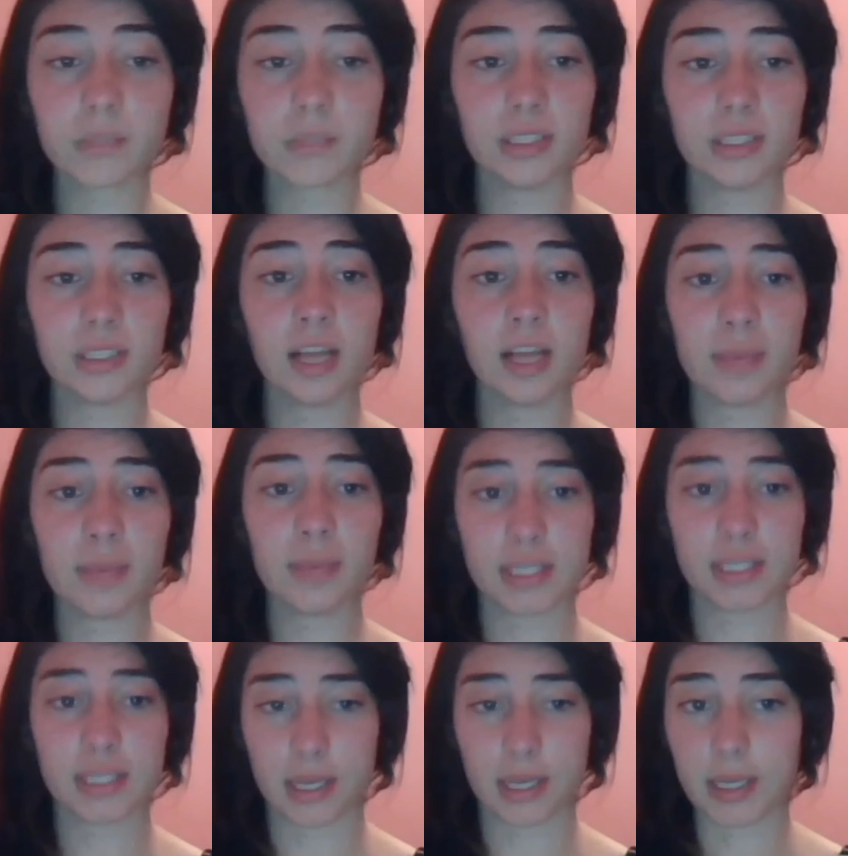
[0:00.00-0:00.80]
La
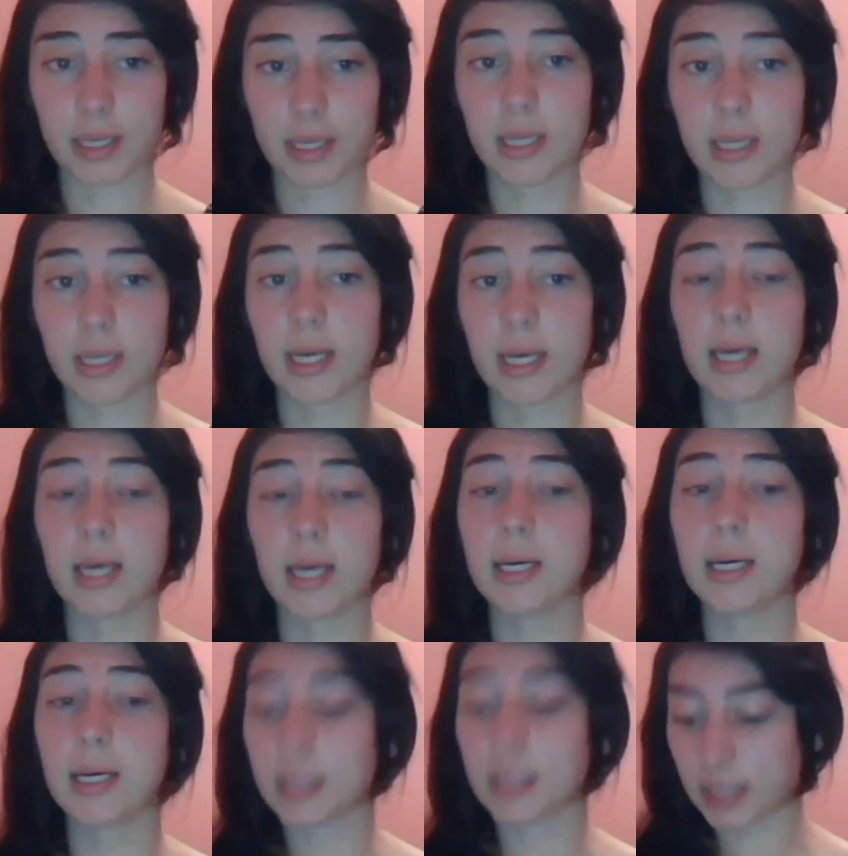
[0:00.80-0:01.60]
Mesa.
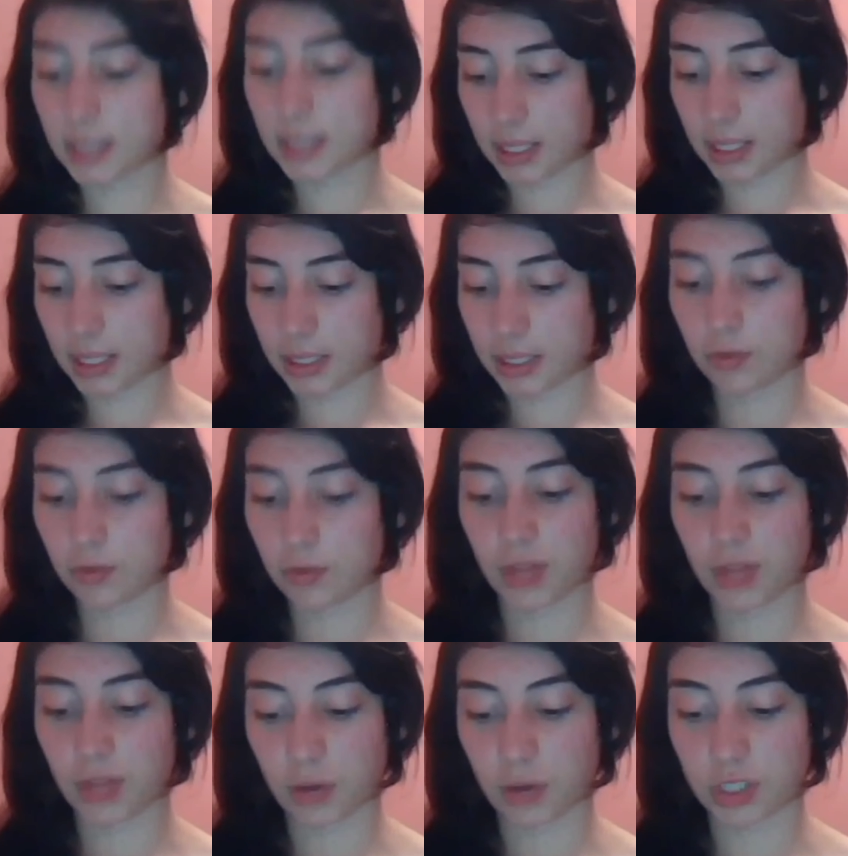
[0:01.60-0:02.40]
And in
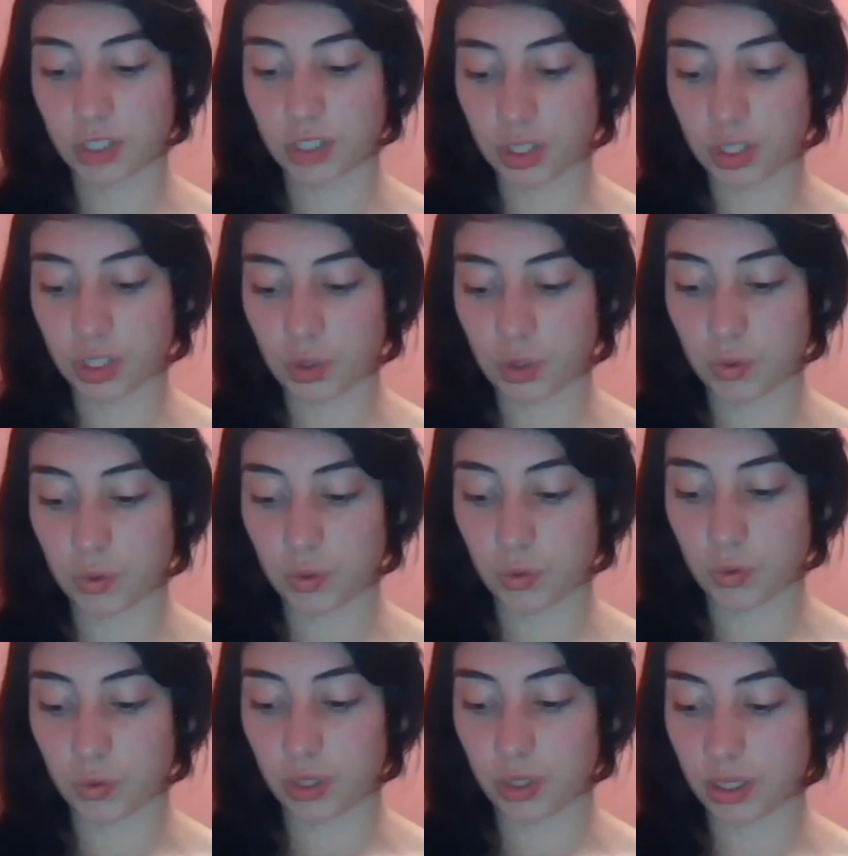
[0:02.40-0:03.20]

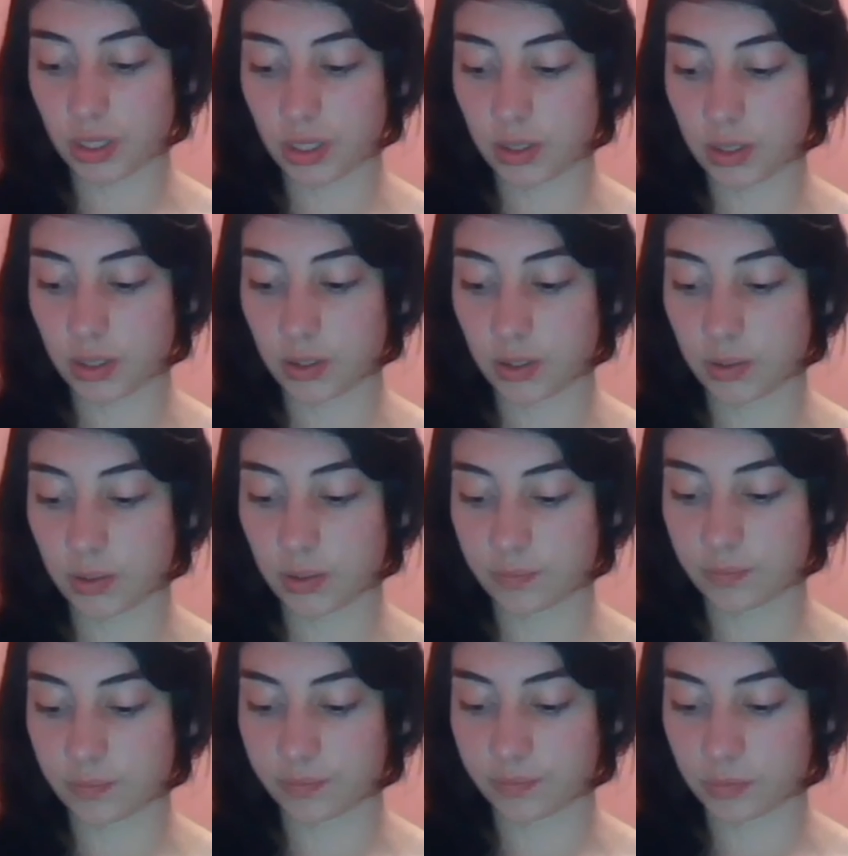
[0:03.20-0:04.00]
2002,
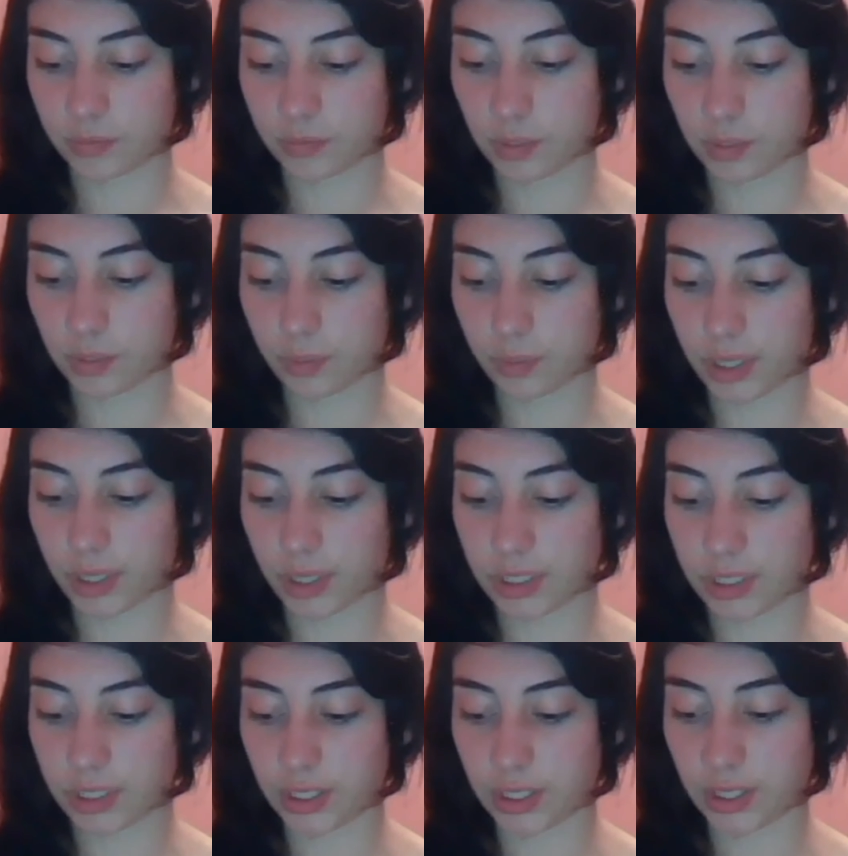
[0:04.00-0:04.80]
the
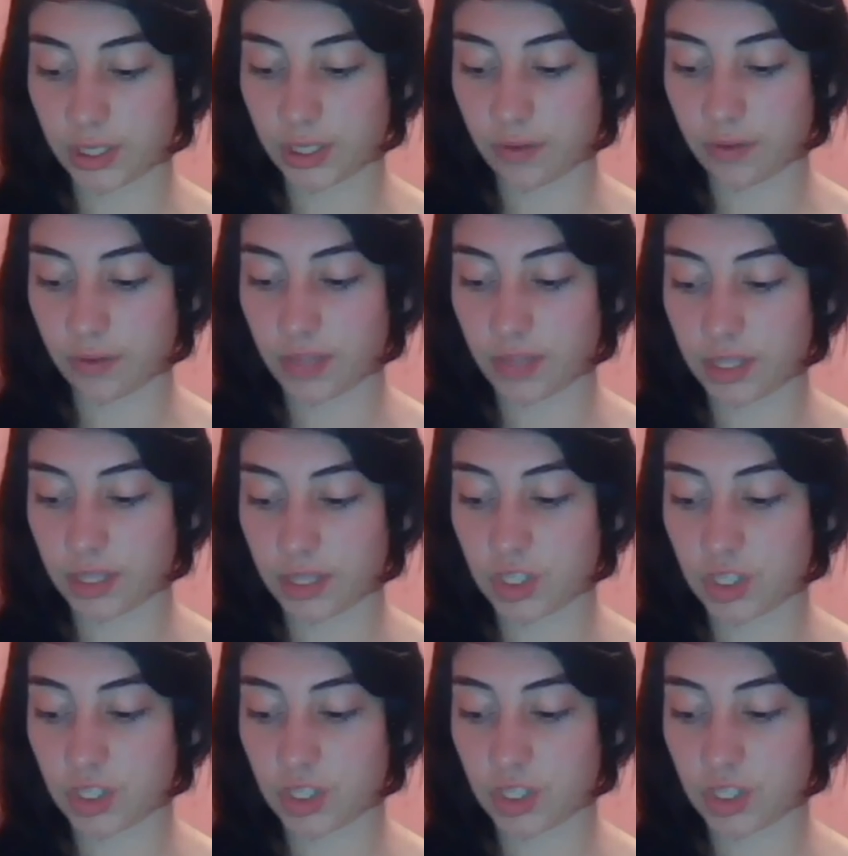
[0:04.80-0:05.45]
president of that